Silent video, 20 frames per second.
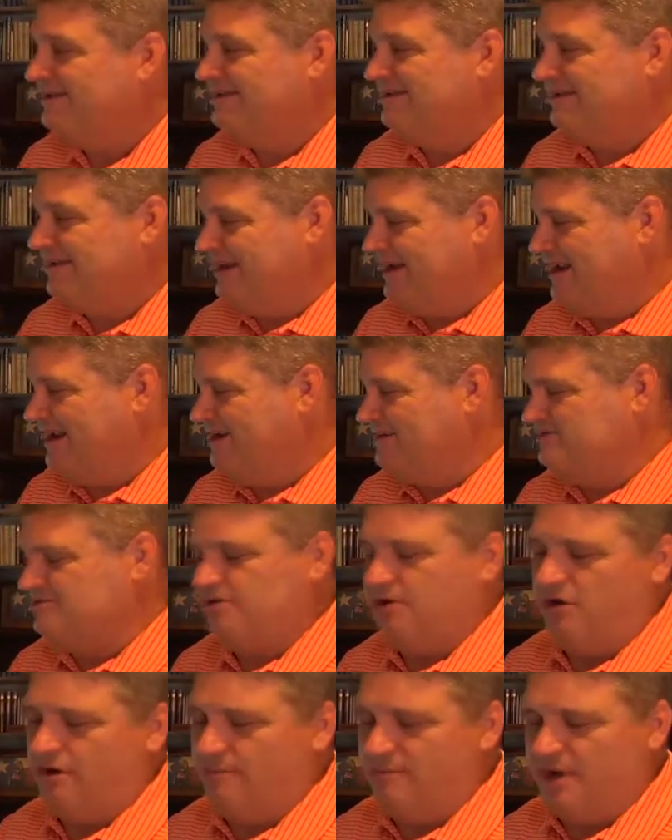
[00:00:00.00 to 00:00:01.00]
And Ahaz says,
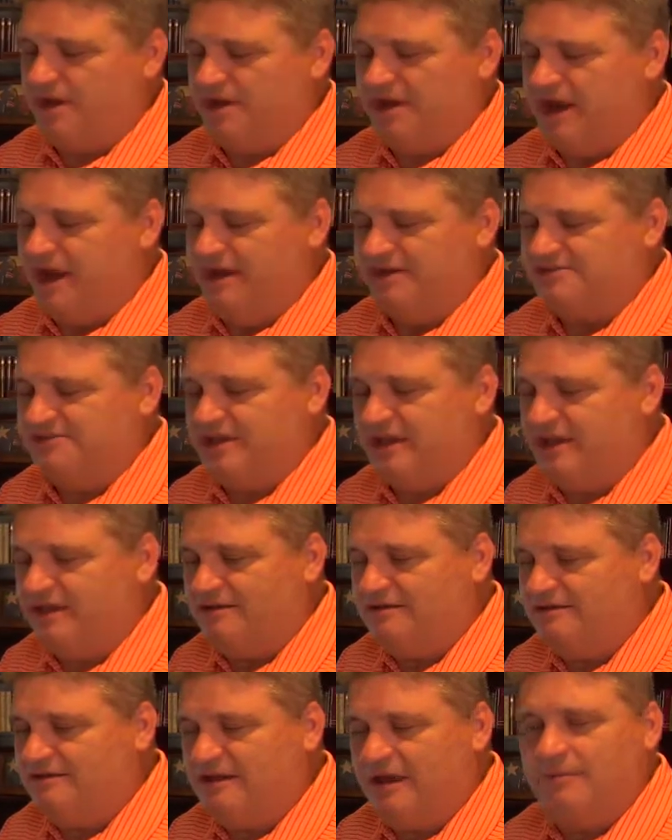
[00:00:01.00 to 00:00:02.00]
oh, I'm not going to ask that.
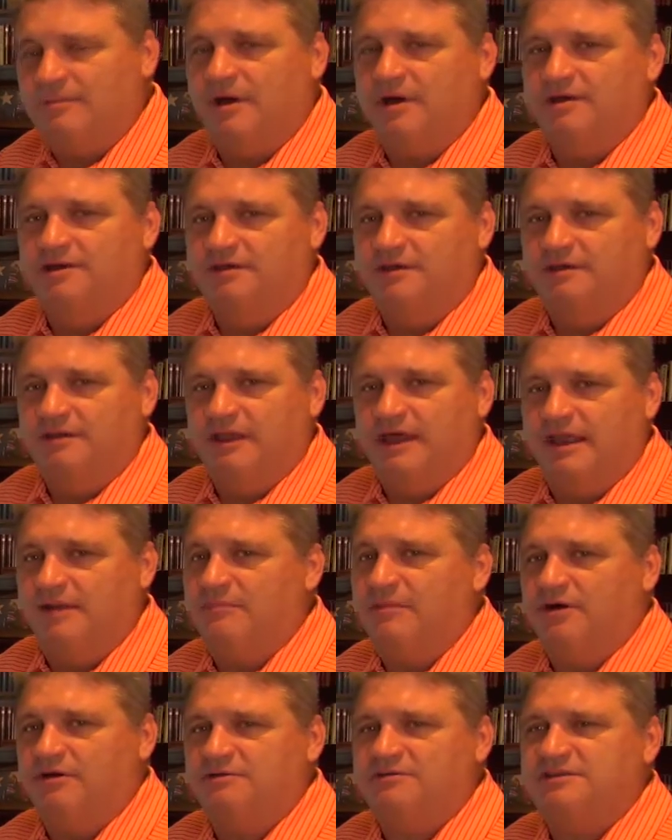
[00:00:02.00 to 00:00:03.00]
I'm not going to do that. I'm
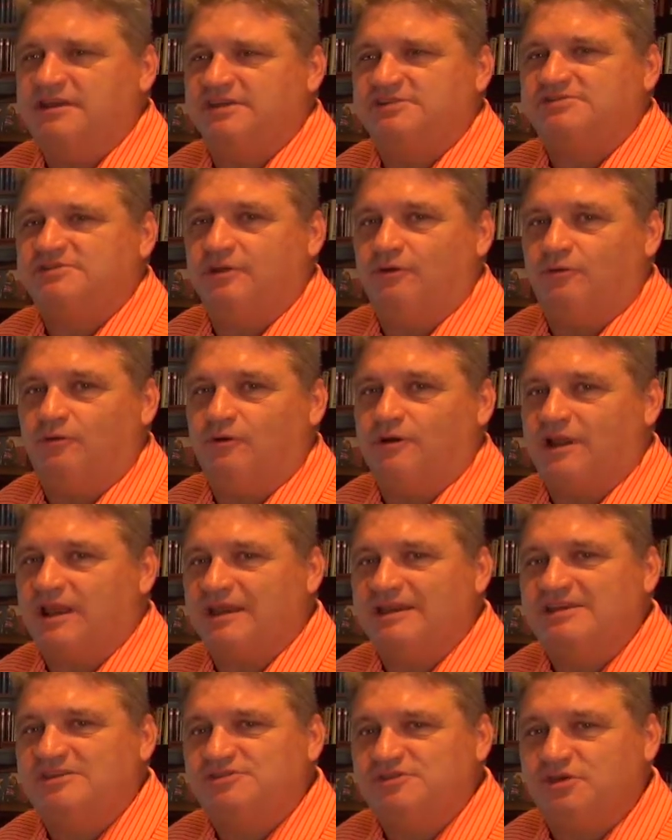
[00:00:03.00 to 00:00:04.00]
not going to test the Lord.
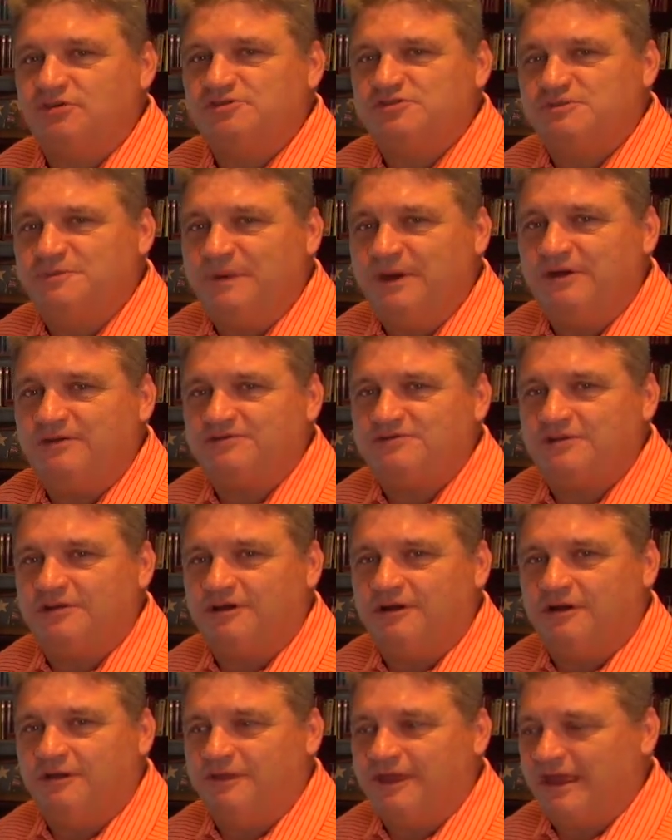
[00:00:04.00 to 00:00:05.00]
Like, he's all spiritual
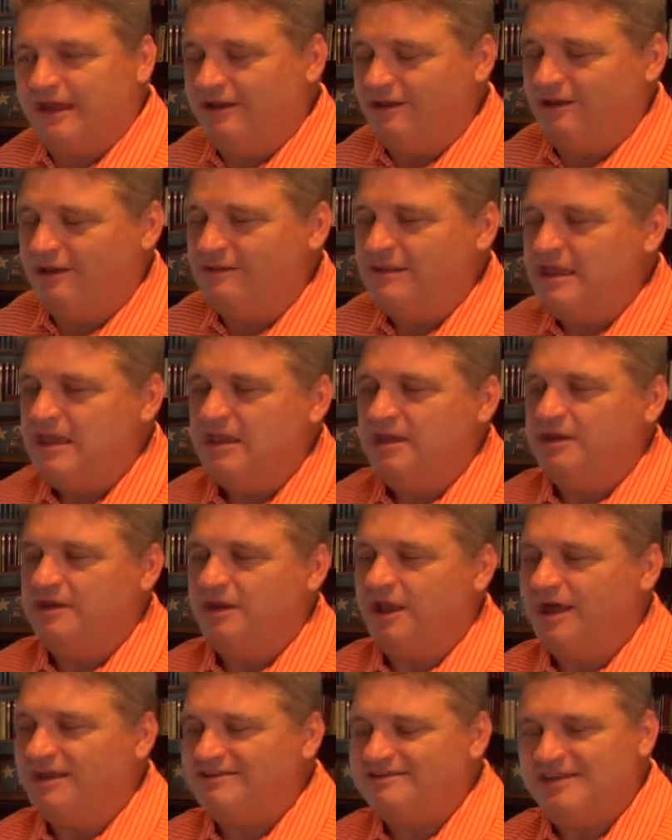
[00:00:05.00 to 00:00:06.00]
and all that. Look,
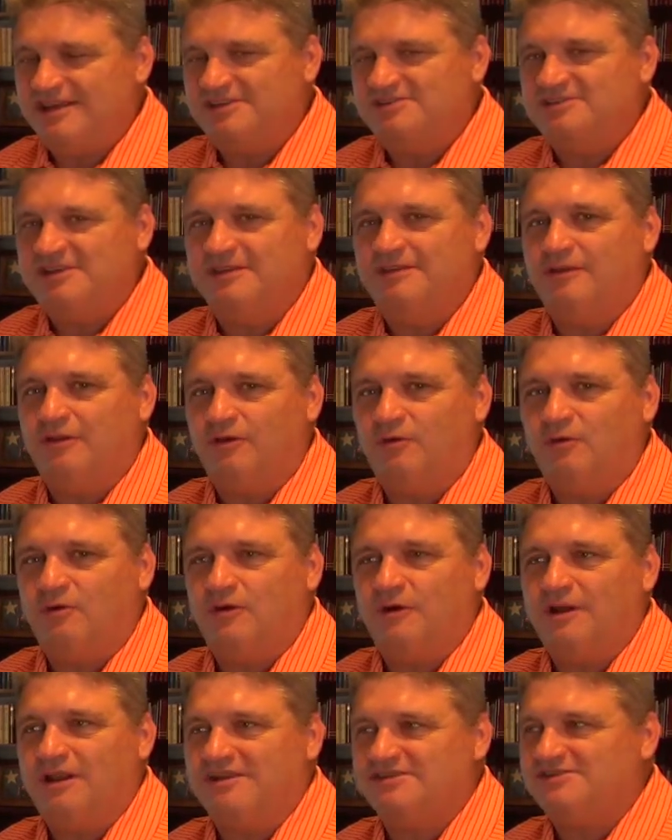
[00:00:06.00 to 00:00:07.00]
not testing the
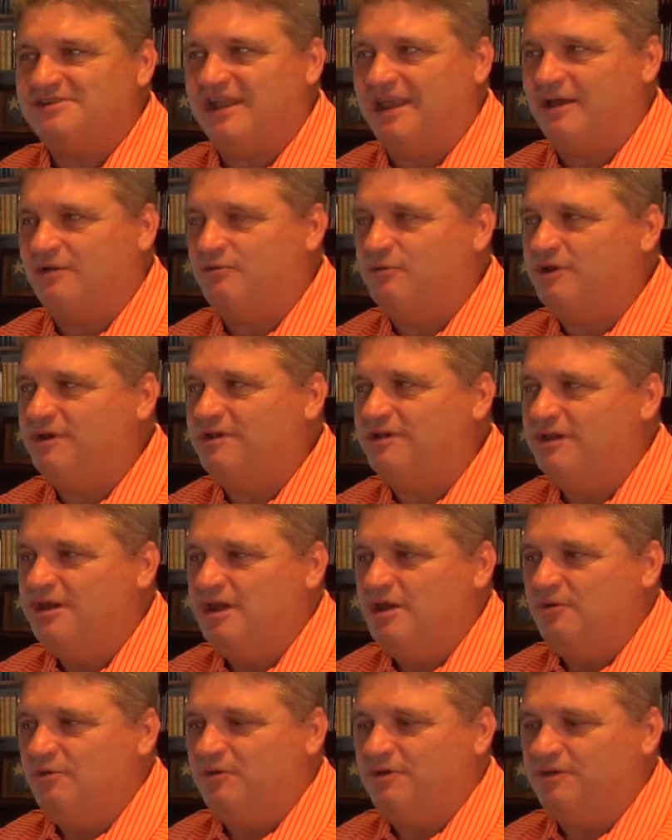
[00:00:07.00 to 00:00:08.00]
Lord is like when
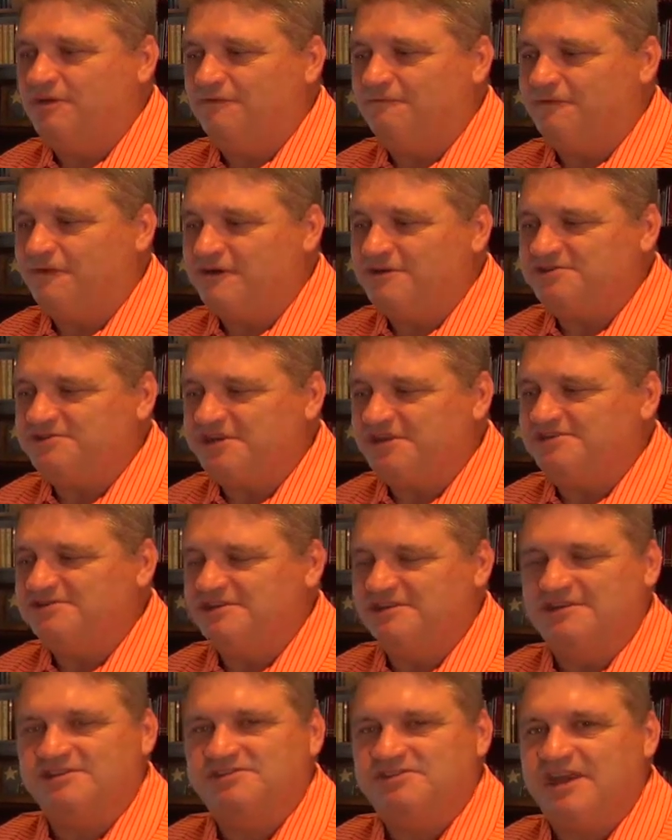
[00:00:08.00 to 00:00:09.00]
the Pharisees
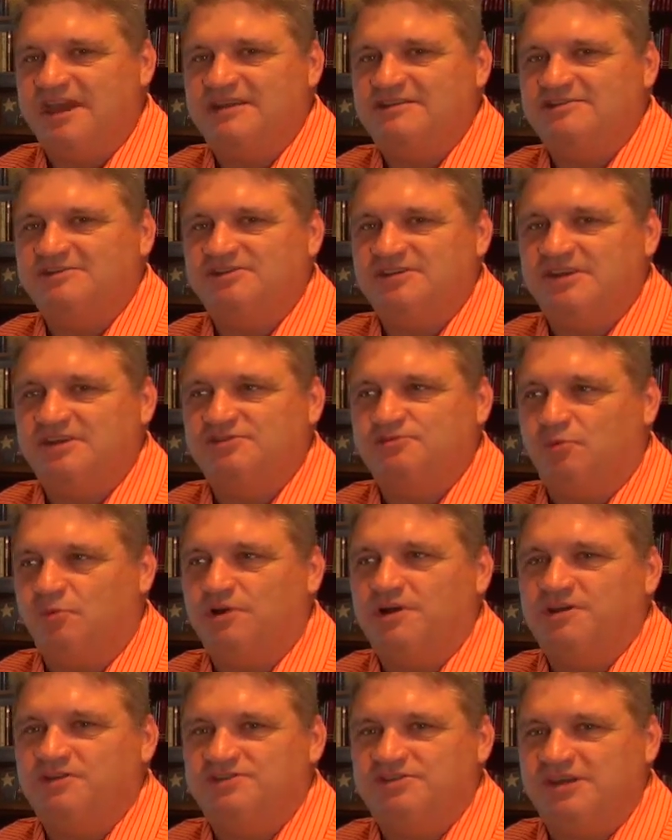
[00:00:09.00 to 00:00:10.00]
and the Sadducees
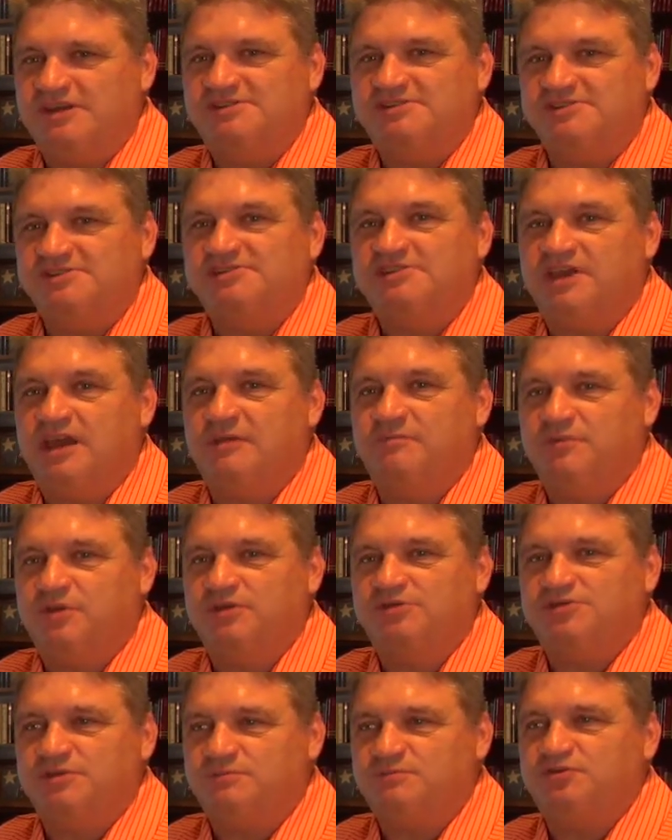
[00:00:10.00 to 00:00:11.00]
wanted Jesus to come
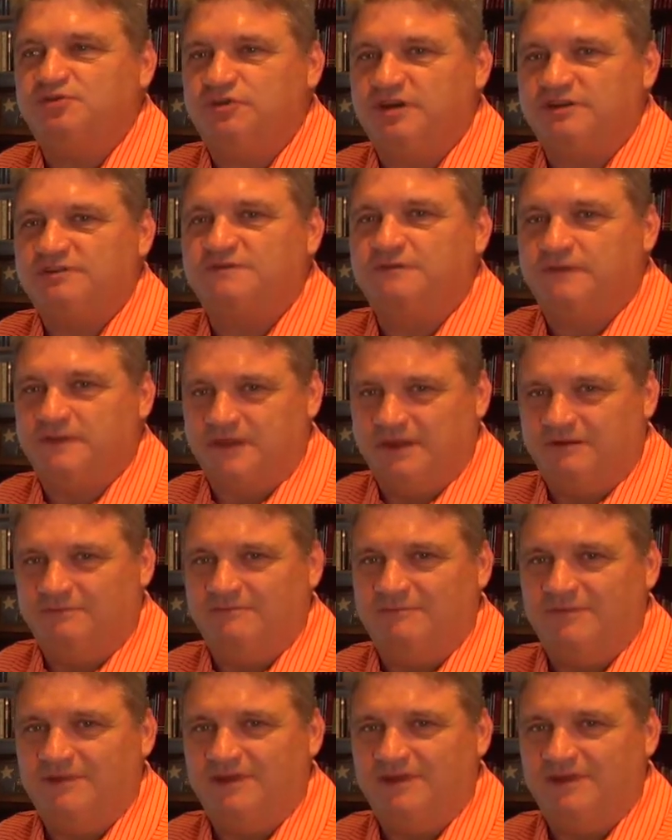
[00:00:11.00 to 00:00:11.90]
do some tricks for them.